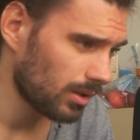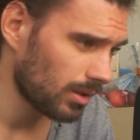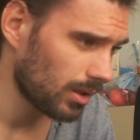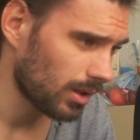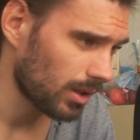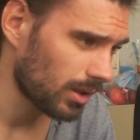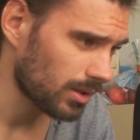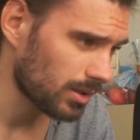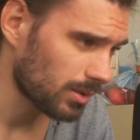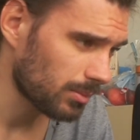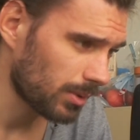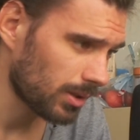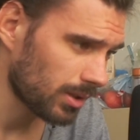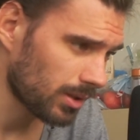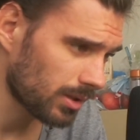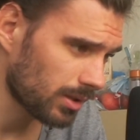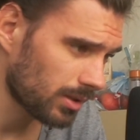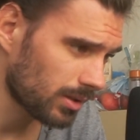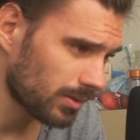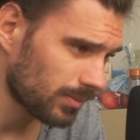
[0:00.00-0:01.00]
less
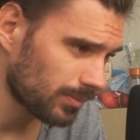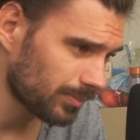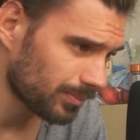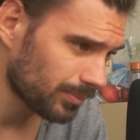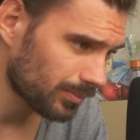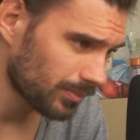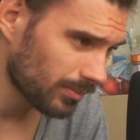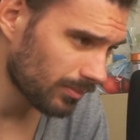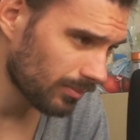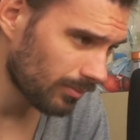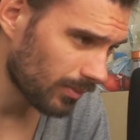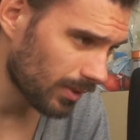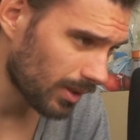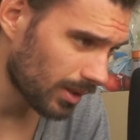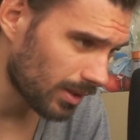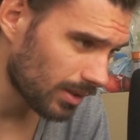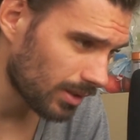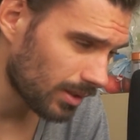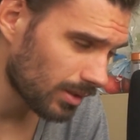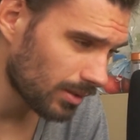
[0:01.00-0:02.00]
money,
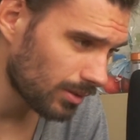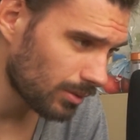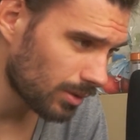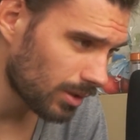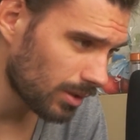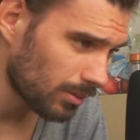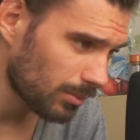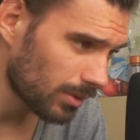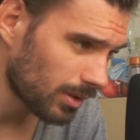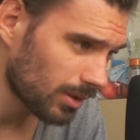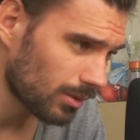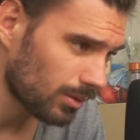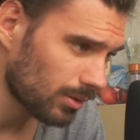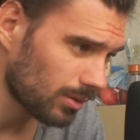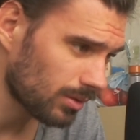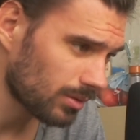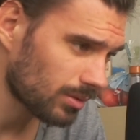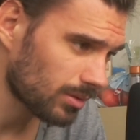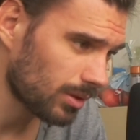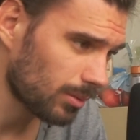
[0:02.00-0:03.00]
then you can make your
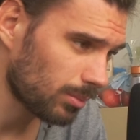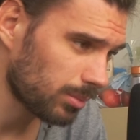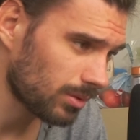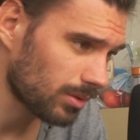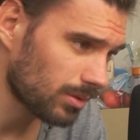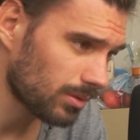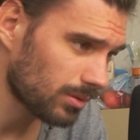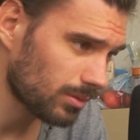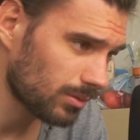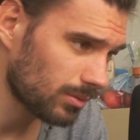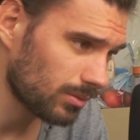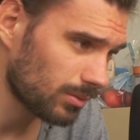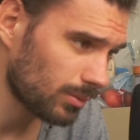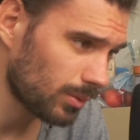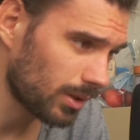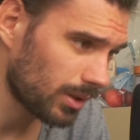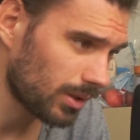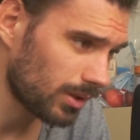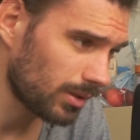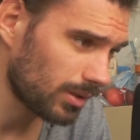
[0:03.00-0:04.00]
stop loss
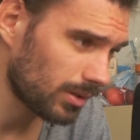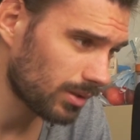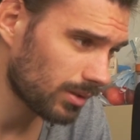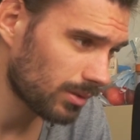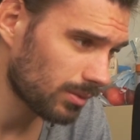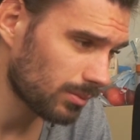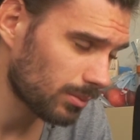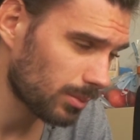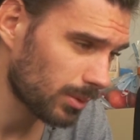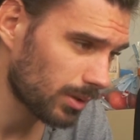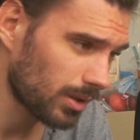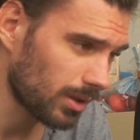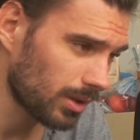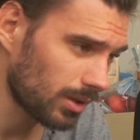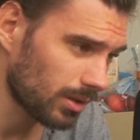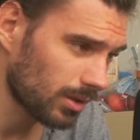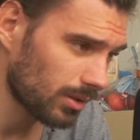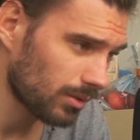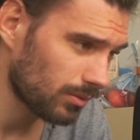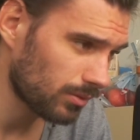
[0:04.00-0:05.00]
way bigger.
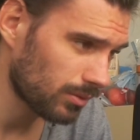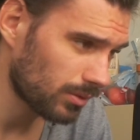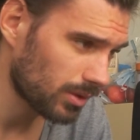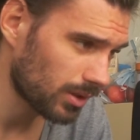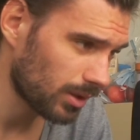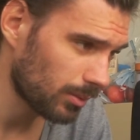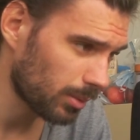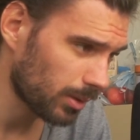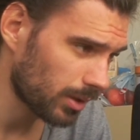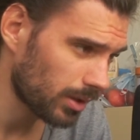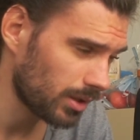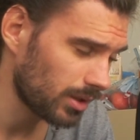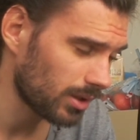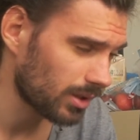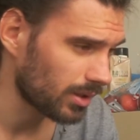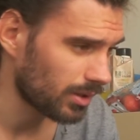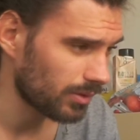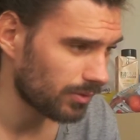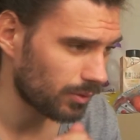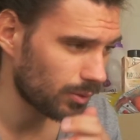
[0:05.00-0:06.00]
For example, here,
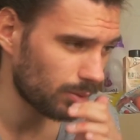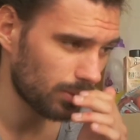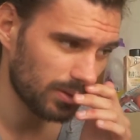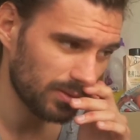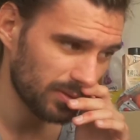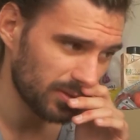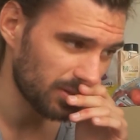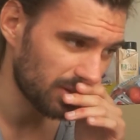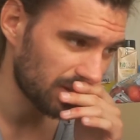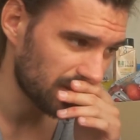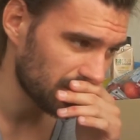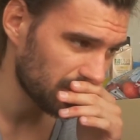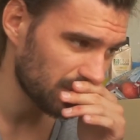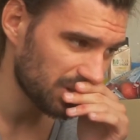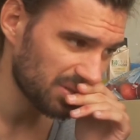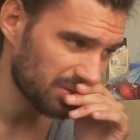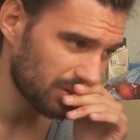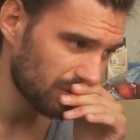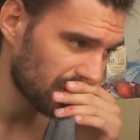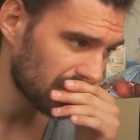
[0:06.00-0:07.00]
if we went for a
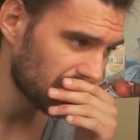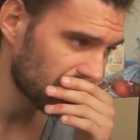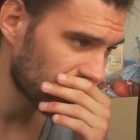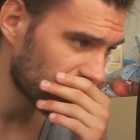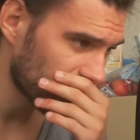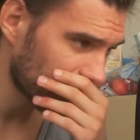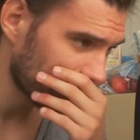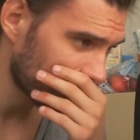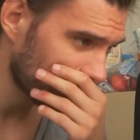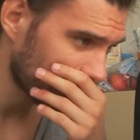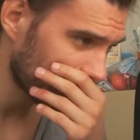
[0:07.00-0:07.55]
risk reward ratio of